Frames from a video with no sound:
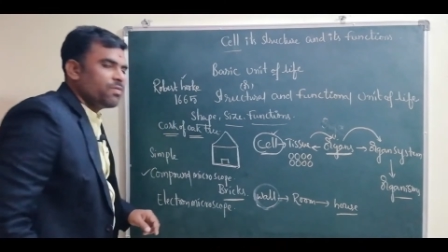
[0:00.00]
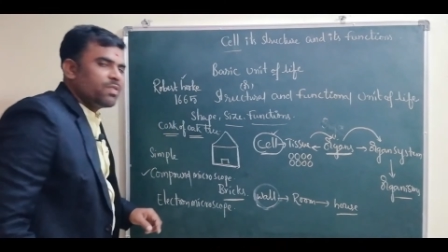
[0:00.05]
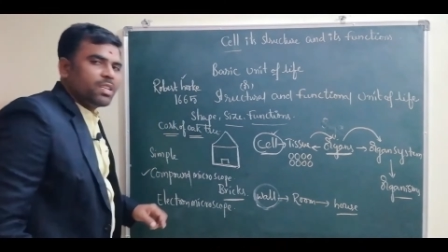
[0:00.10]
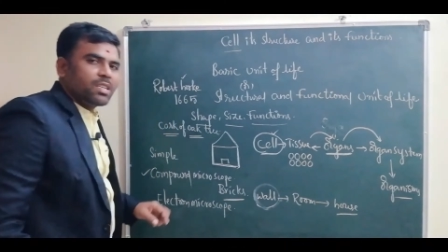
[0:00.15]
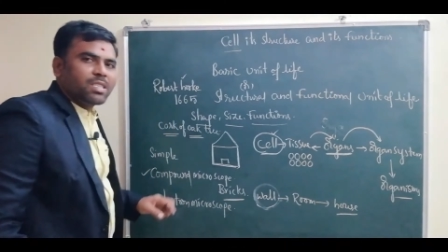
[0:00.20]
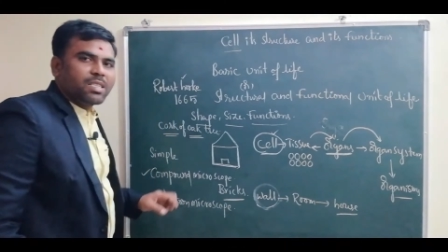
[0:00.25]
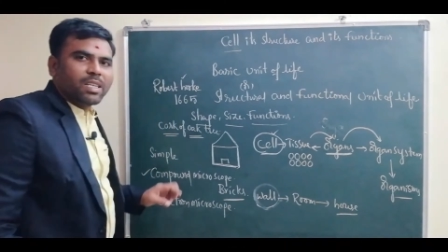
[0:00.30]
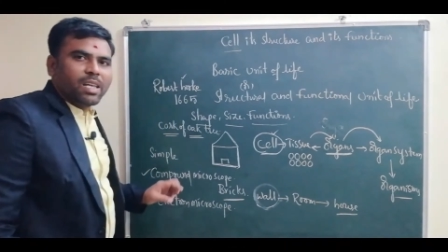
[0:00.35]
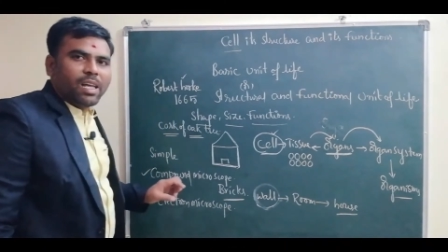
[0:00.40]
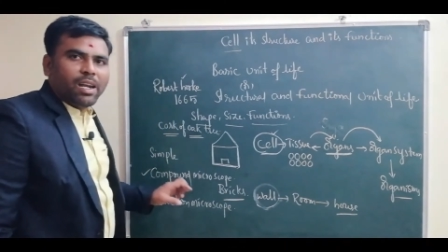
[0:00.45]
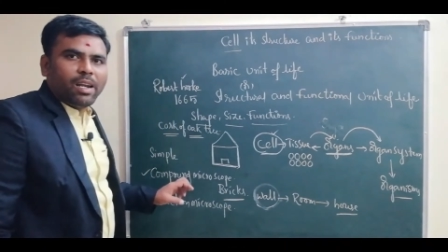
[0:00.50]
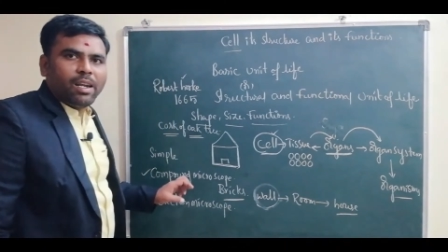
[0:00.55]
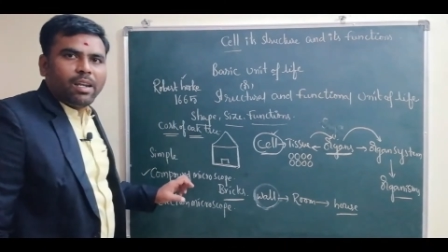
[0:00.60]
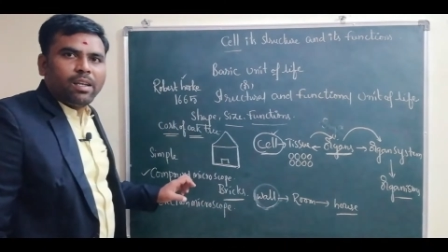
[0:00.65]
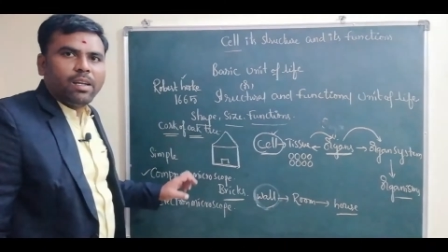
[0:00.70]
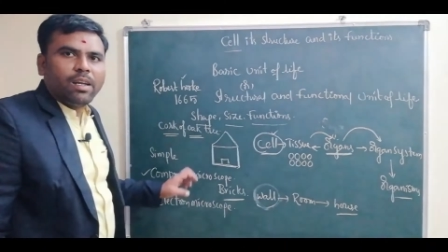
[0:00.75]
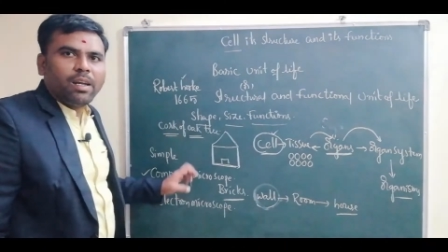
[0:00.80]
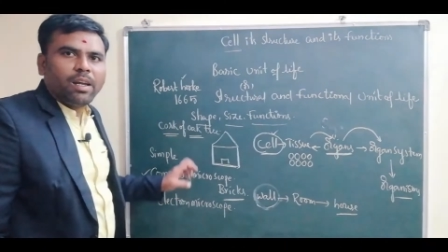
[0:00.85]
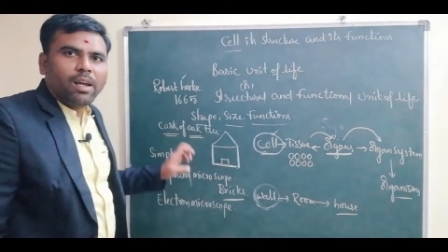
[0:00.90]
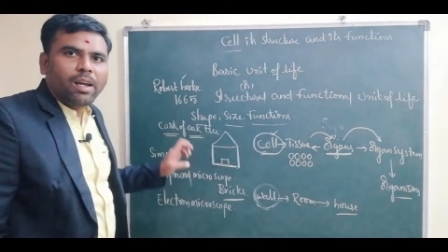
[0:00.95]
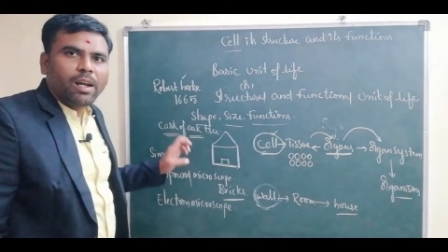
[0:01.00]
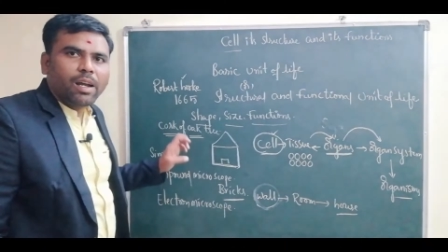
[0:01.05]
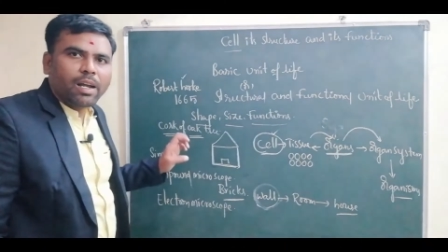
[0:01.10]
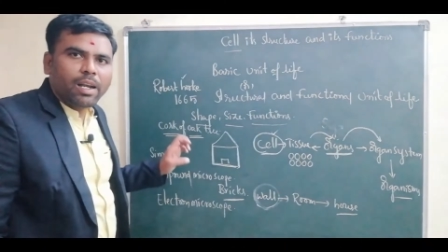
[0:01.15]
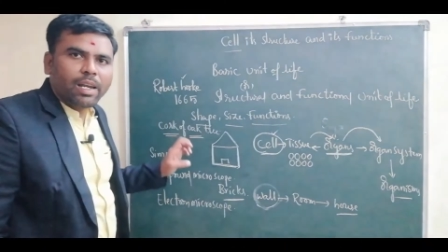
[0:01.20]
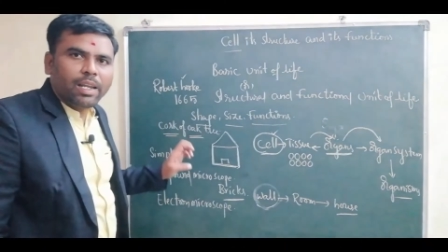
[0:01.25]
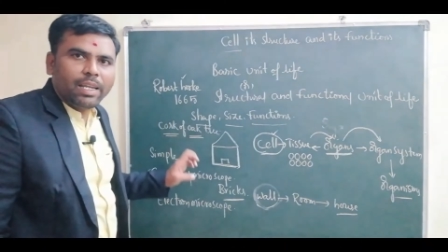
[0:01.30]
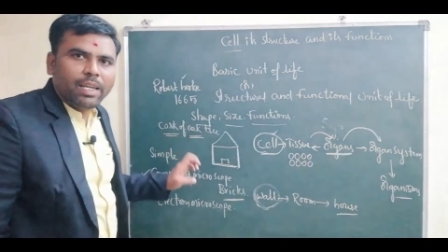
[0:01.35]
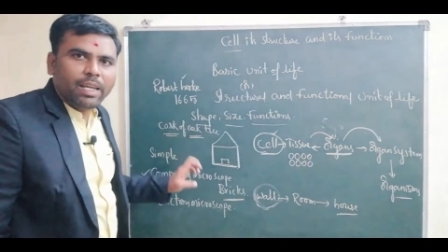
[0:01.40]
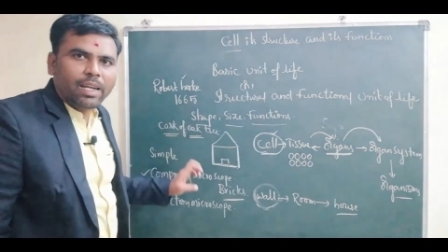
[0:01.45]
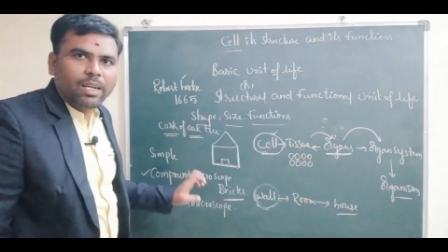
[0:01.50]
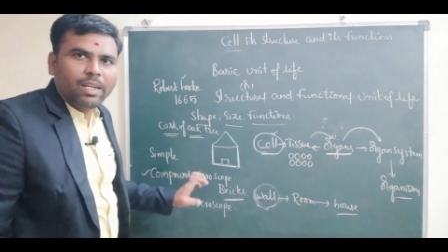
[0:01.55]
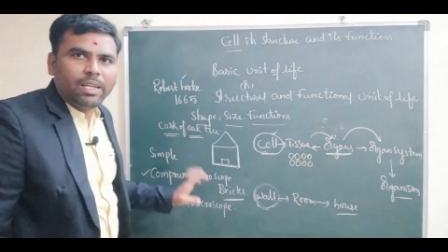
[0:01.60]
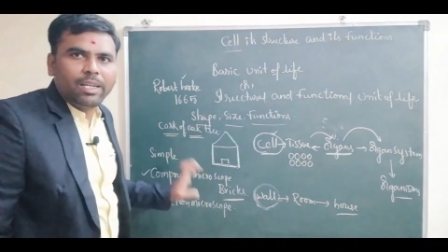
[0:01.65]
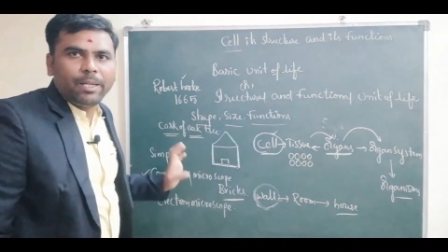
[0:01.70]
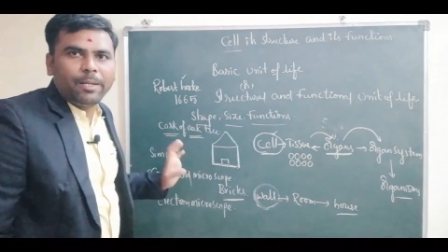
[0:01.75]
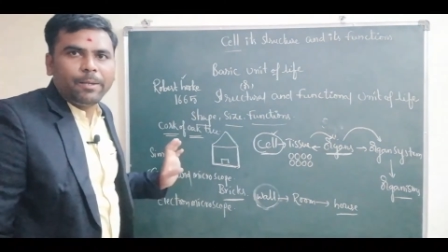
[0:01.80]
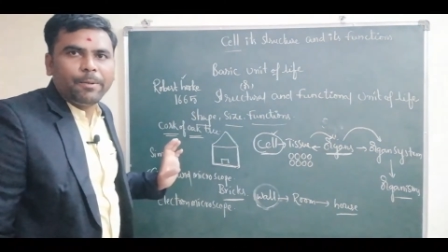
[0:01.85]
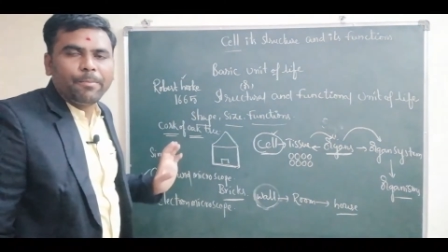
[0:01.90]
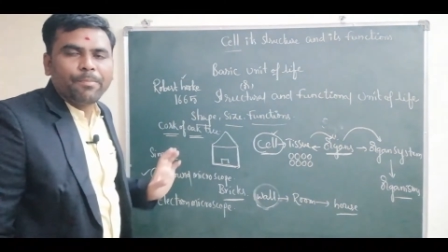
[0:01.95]
of the cell
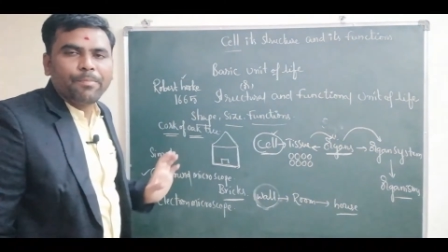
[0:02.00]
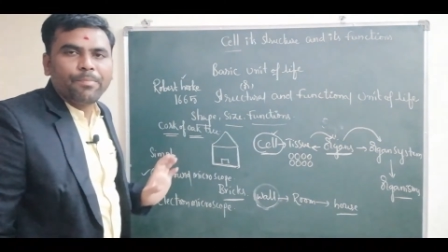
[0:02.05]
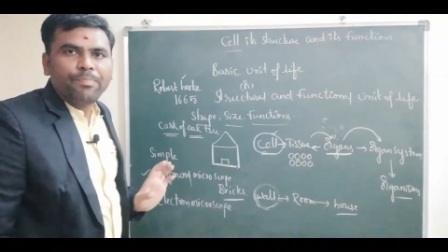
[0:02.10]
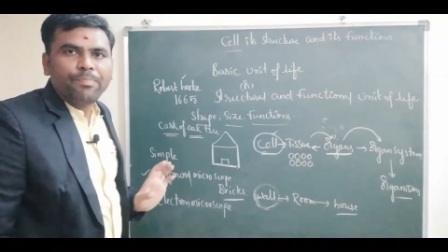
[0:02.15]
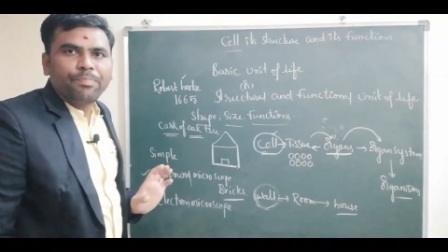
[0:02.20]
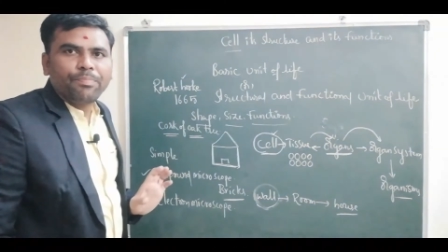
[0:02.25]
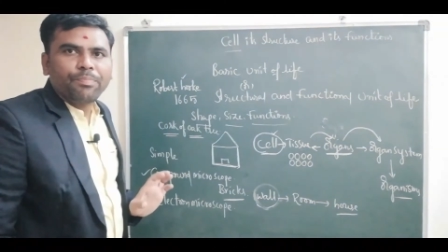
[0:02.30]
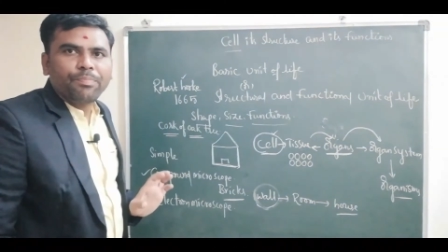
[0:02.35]
clearly.